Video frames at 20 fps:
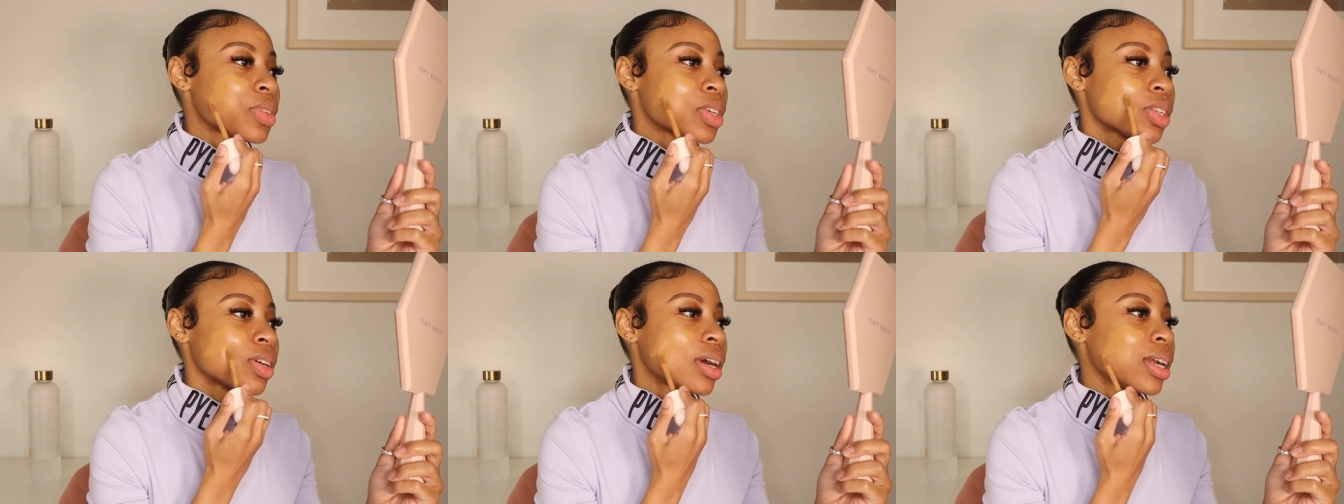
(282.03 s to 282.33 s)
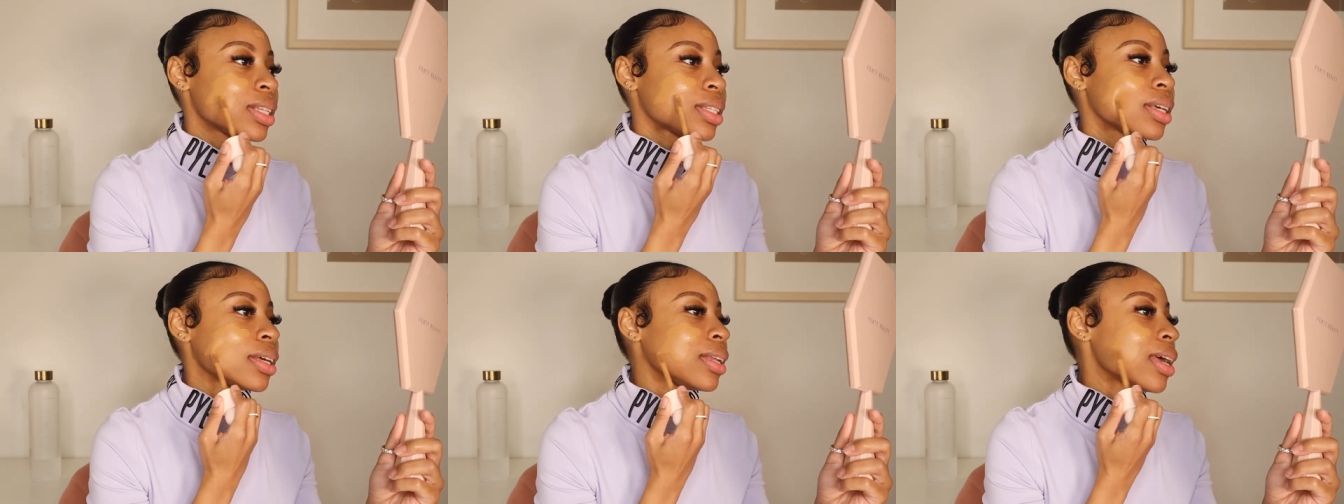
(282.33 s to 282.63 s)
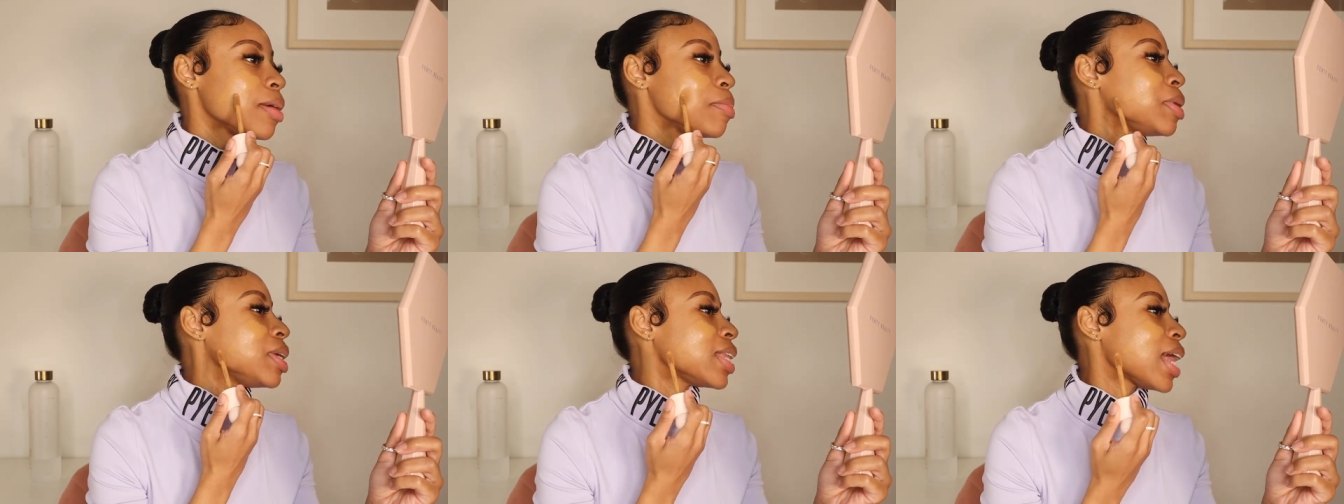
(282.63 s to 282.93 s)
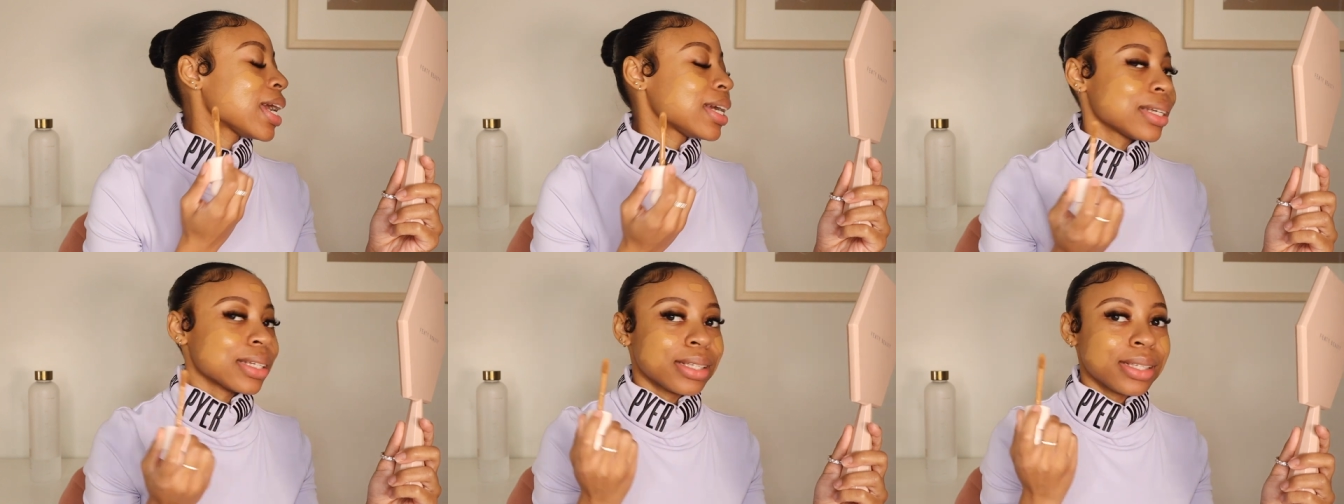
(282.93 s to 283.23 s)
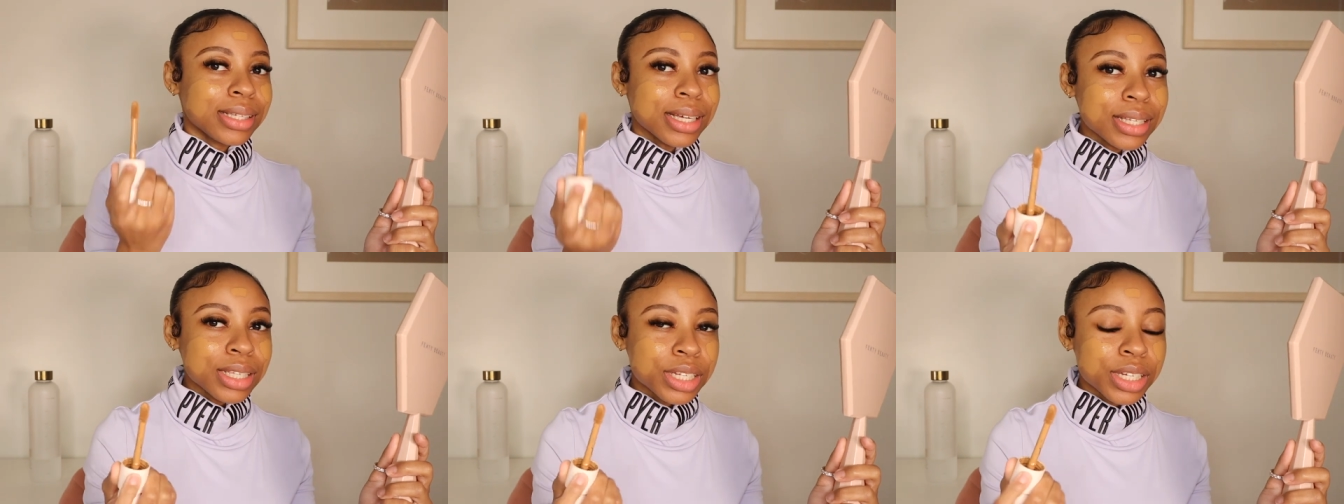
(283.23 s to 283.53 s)
started to let me like
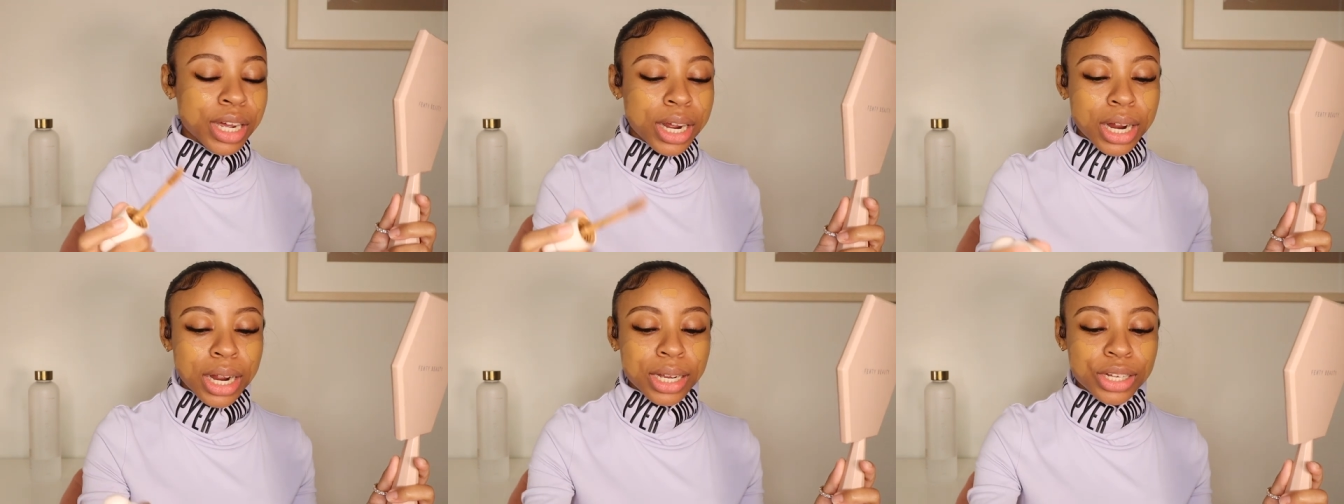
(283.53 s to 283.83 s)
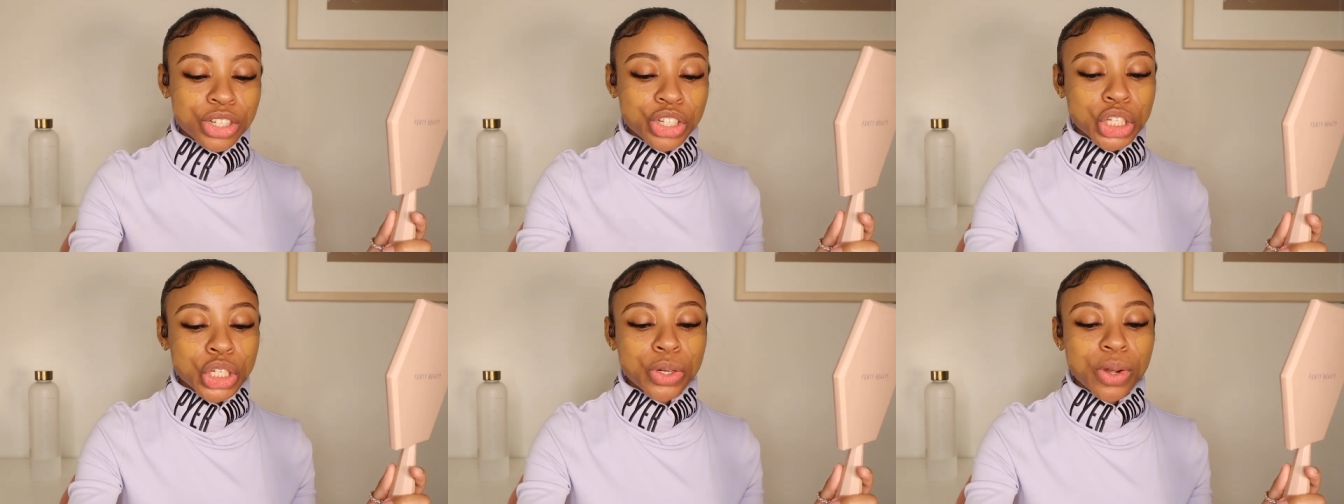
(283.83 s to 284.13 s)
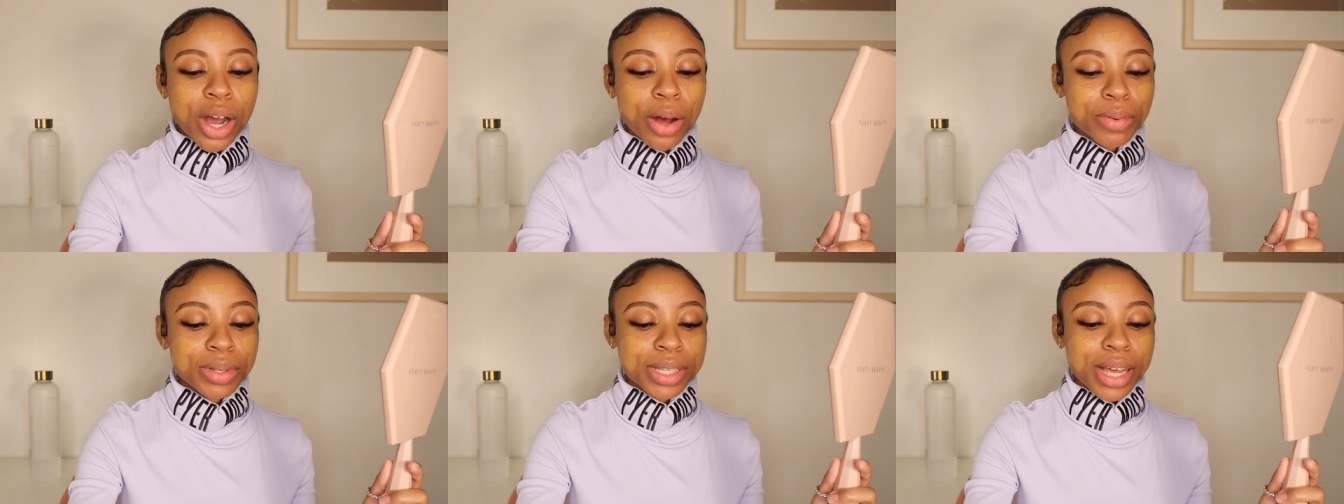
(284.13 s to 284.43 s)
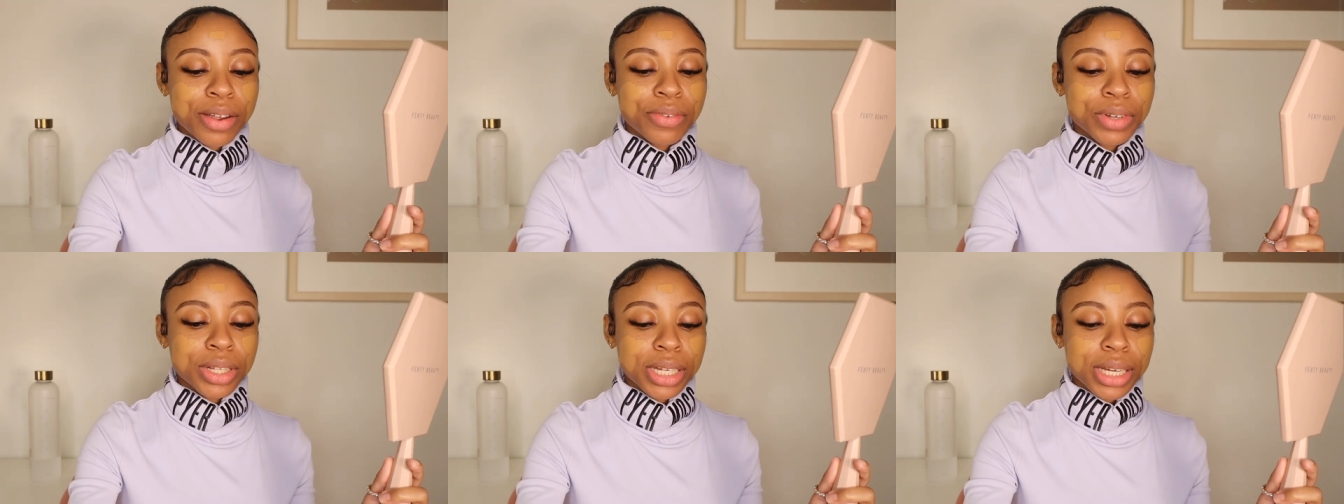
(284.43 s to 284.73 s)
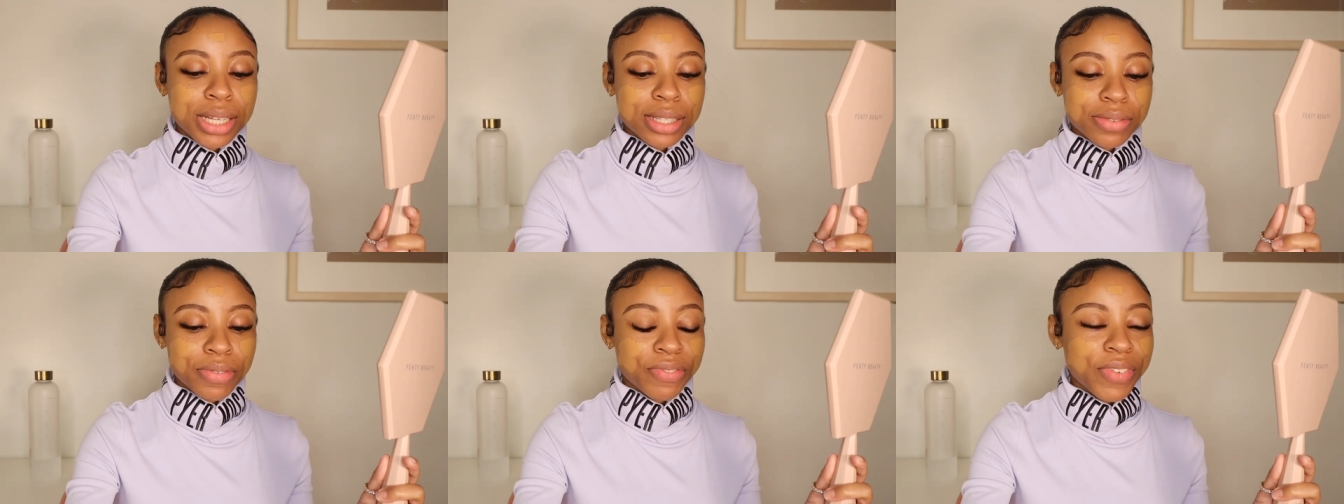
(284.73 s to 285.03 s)
assist her because she knew I was like
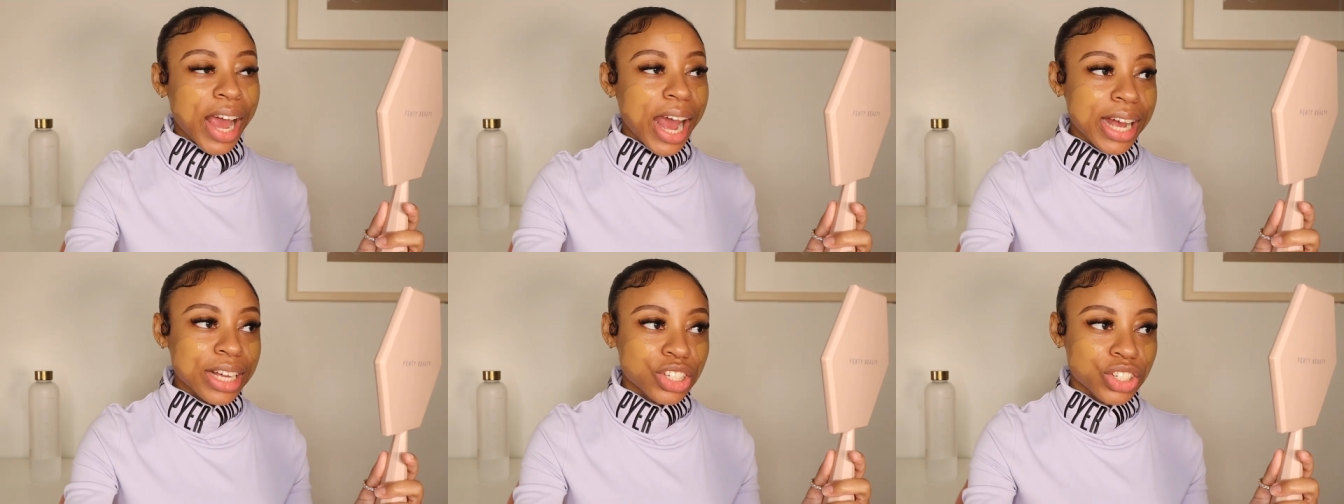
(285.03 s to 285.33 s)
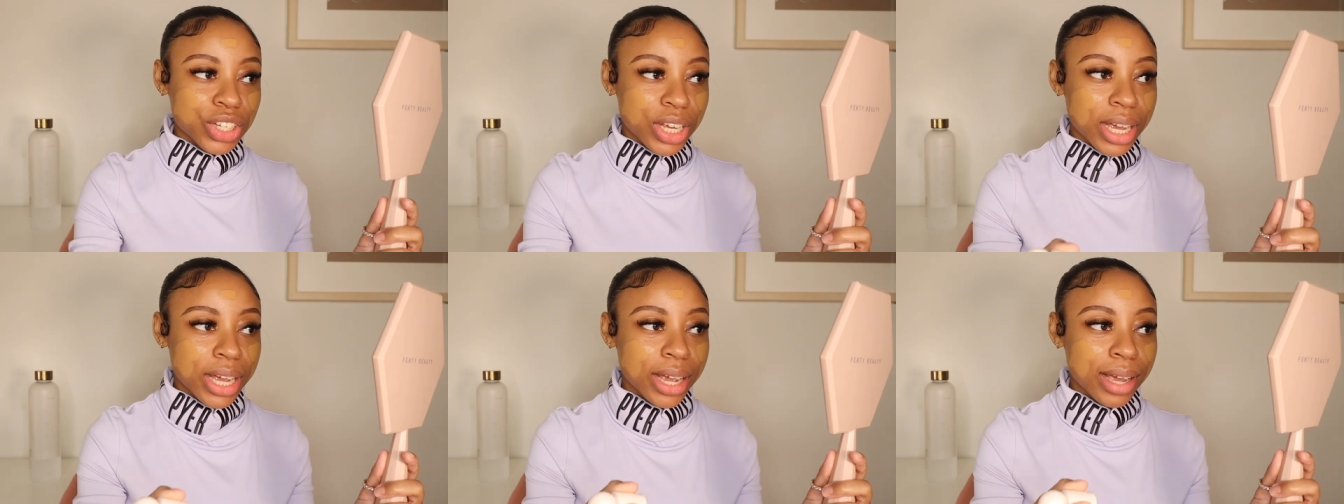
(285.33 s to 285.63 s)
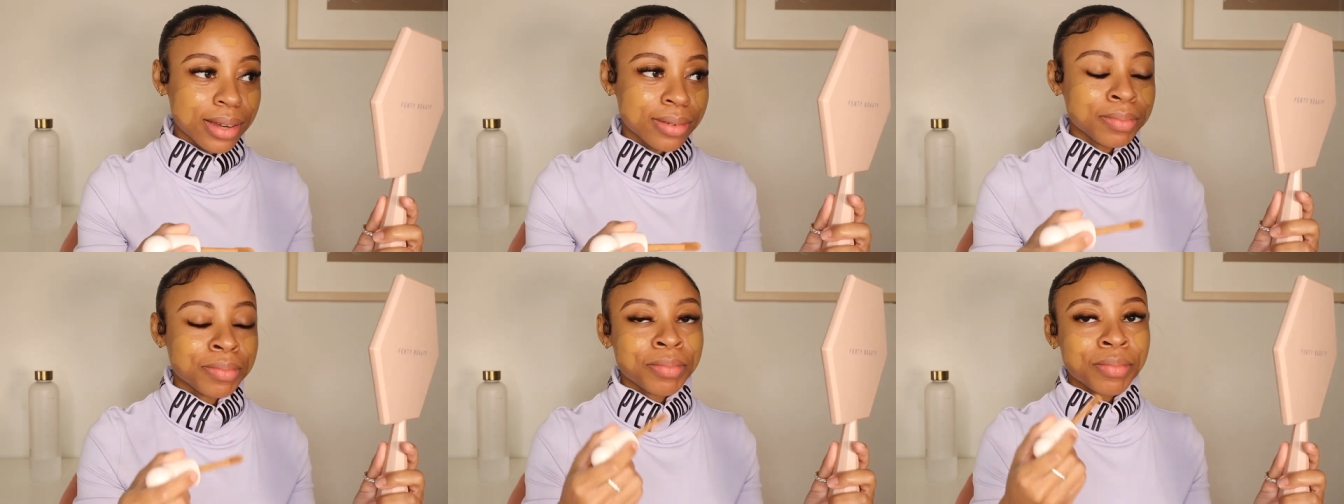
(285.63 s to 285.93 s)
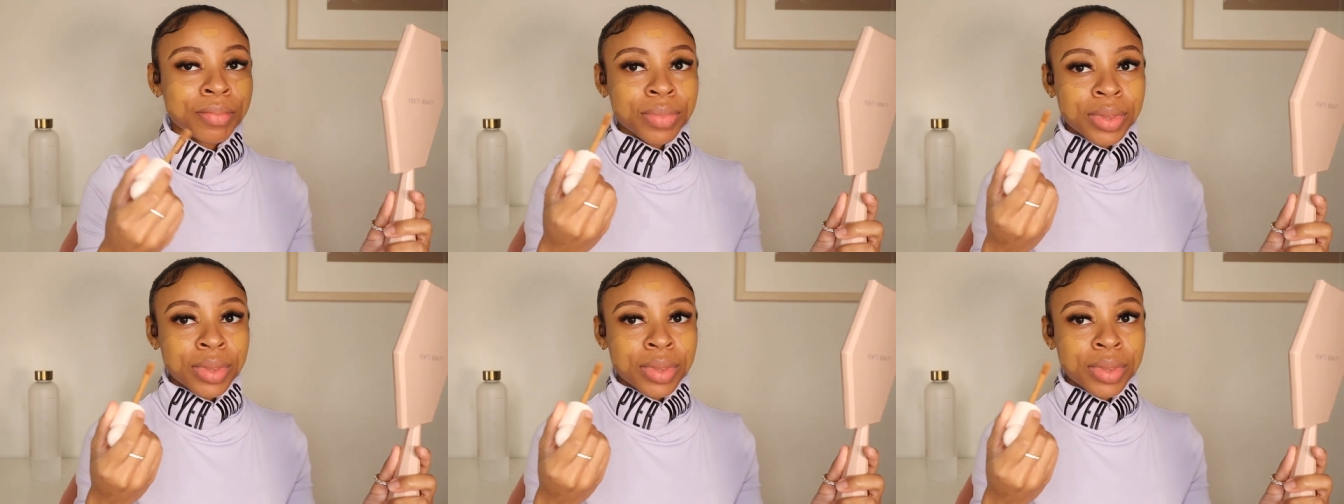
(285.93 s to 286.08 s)
really into fashion